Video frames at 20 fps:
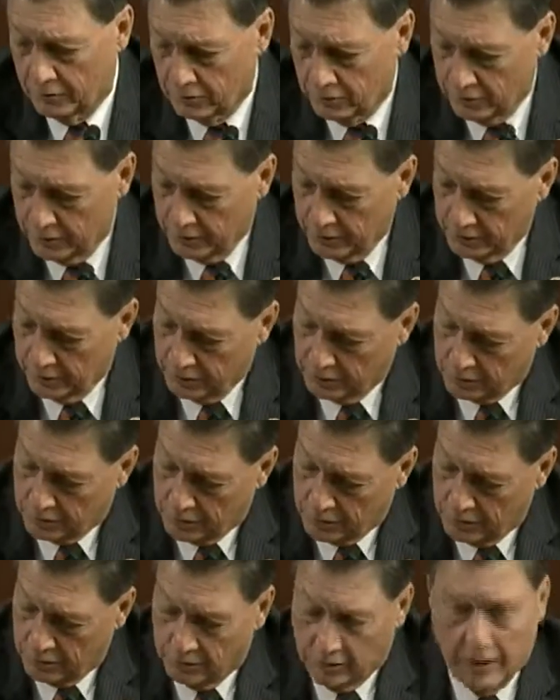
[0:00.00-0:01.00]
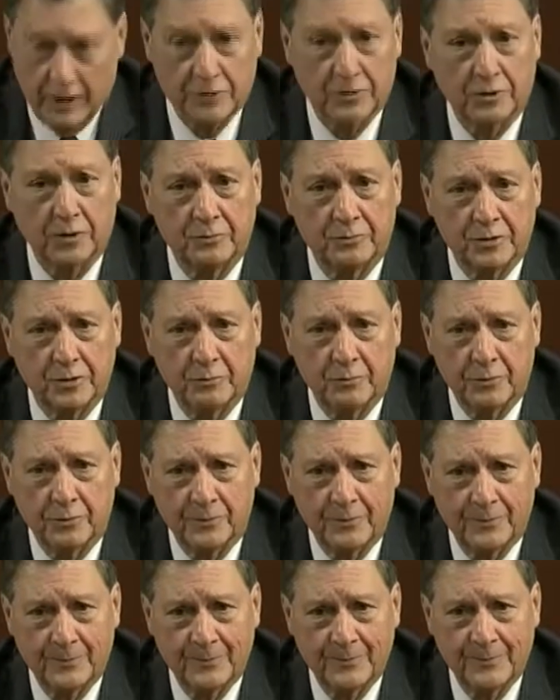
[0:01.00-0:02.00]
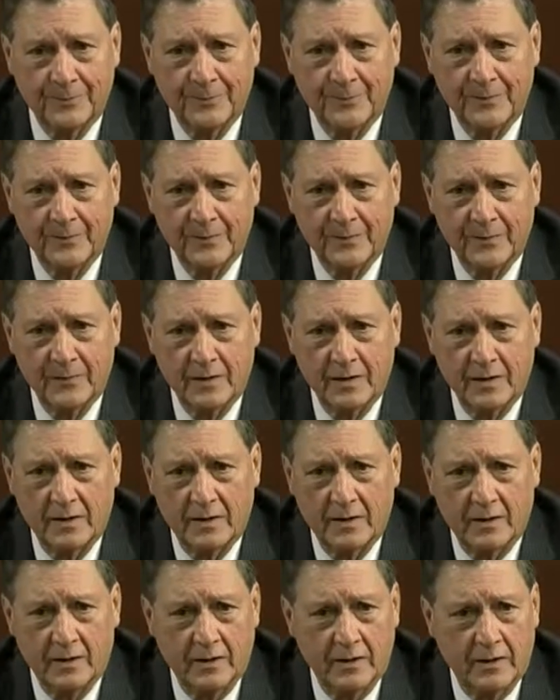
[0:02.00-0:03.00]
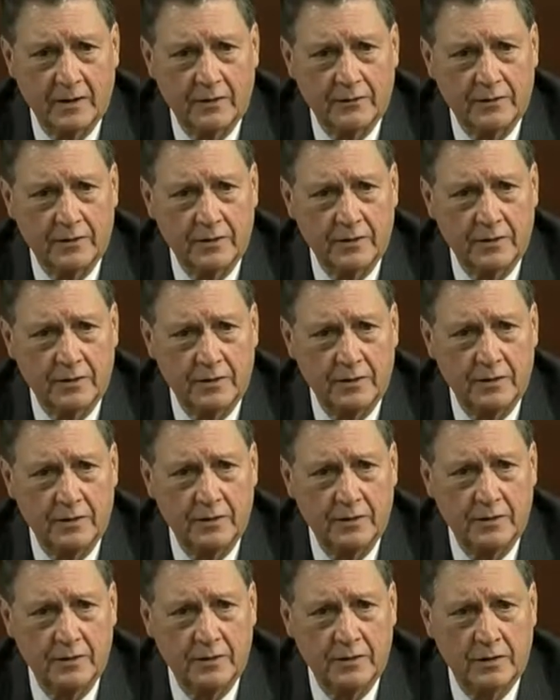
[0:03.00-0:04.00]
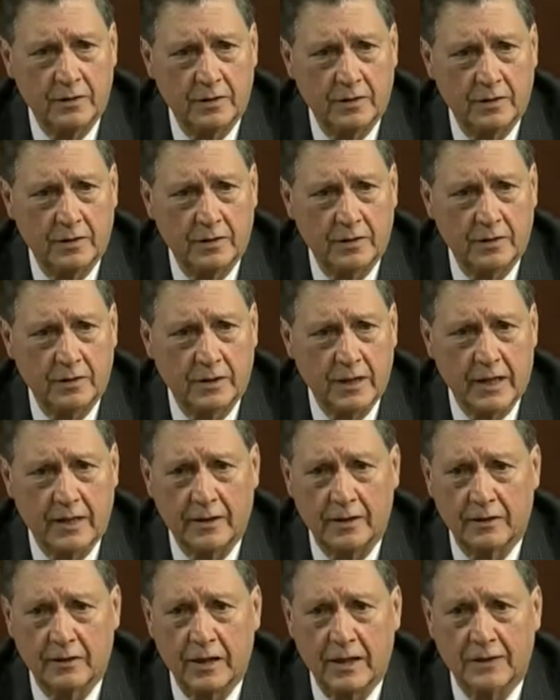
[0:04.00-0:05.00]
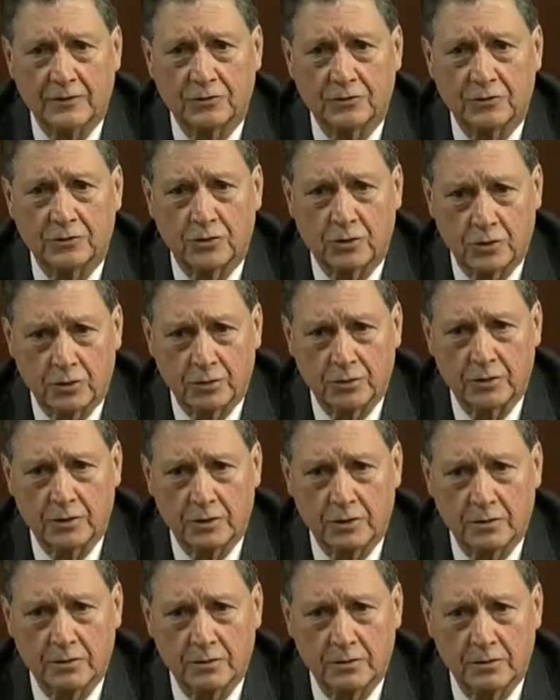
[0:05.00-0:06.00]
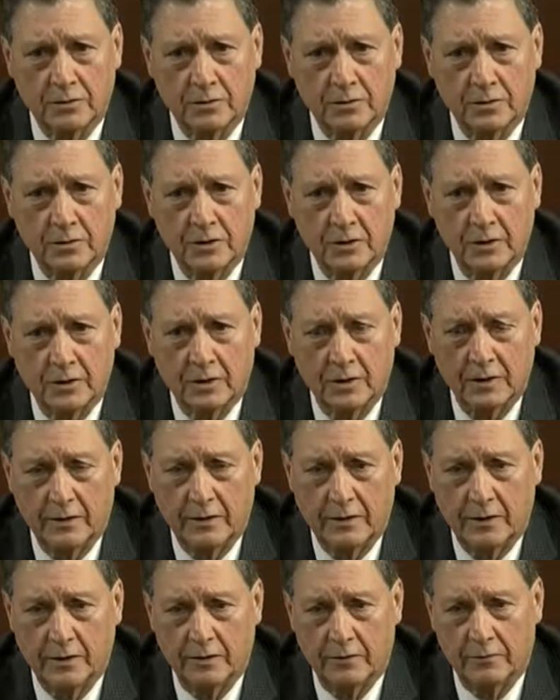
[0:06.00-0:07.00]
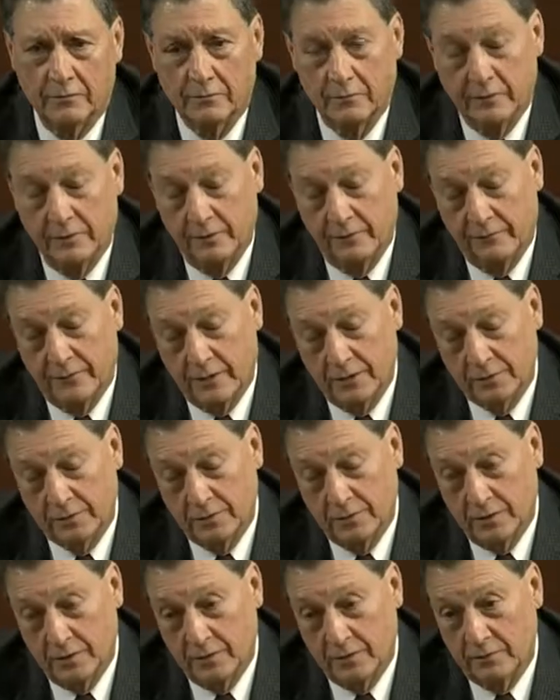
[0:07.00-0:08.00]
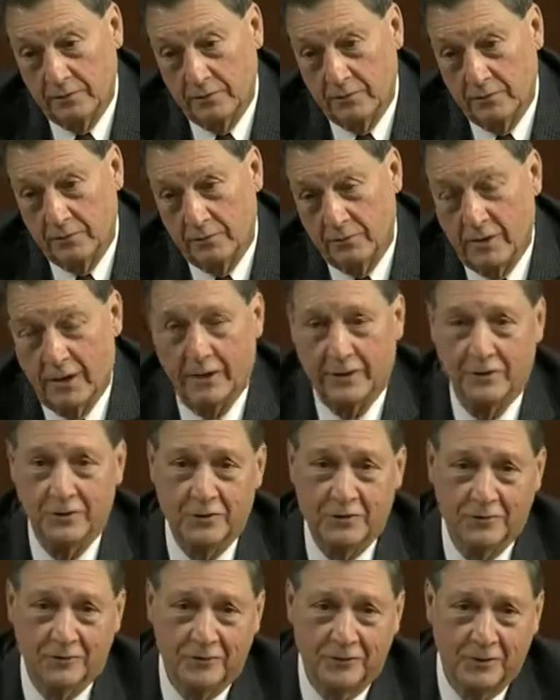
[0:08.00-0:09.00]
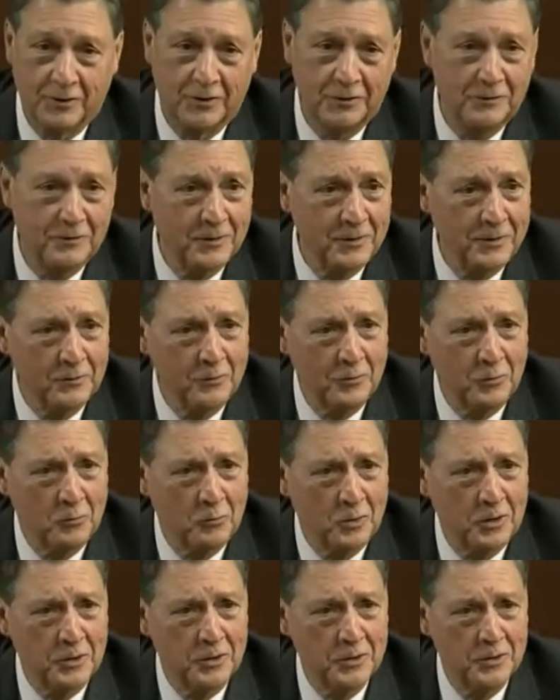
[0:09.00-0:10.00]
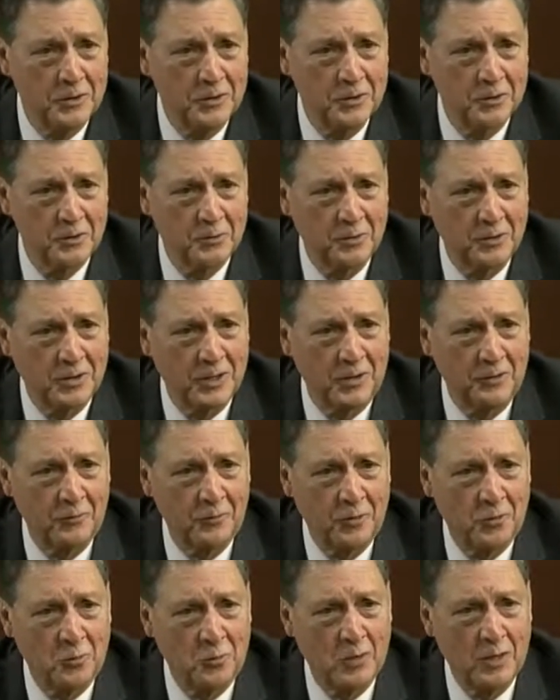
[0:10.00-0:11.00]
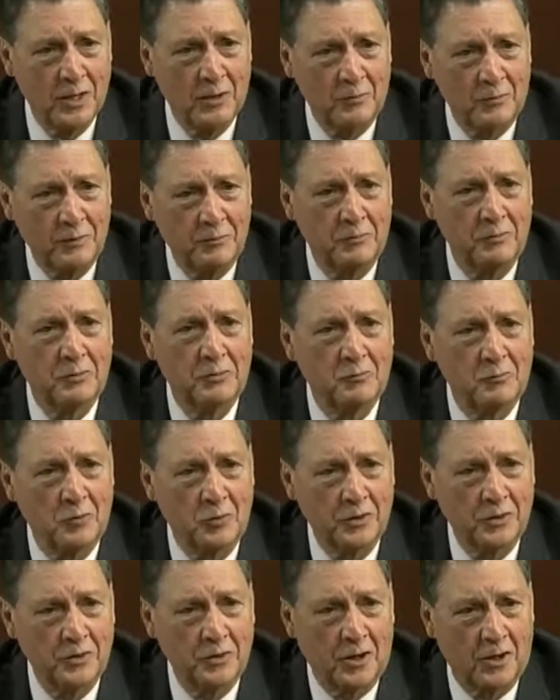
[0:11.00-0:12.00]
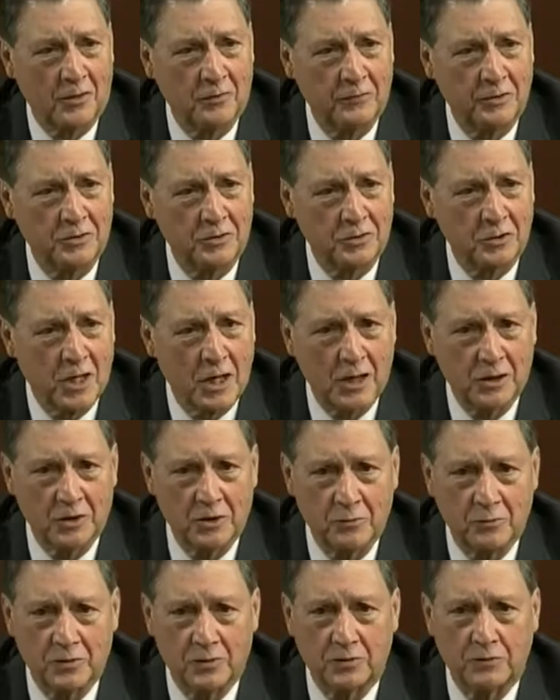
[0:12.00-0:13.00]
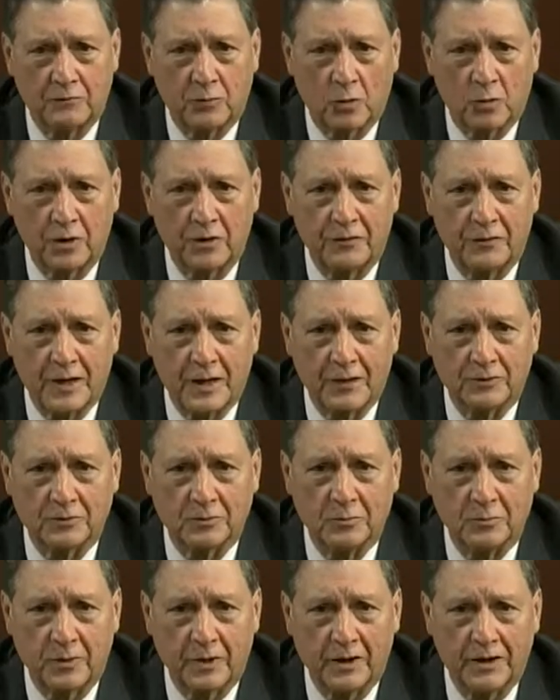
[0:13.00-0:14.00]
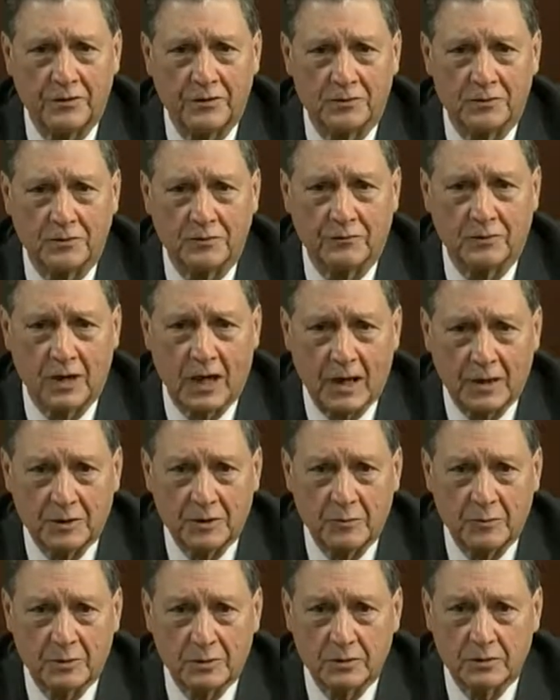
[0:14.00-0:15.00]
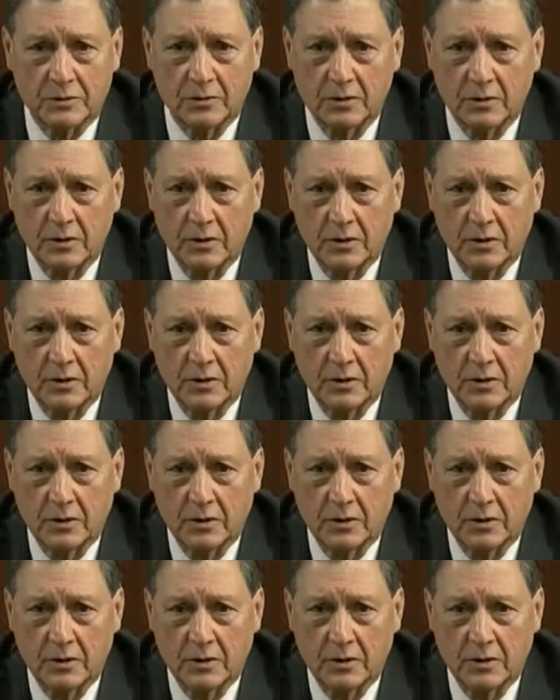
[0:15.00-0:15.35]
clearance last September. And I think he got it last Thursday. Now, if that's not dragging your feet, I don't know what it is, but I don't know why we would have wanted all these documents, 40,000 pages of documents,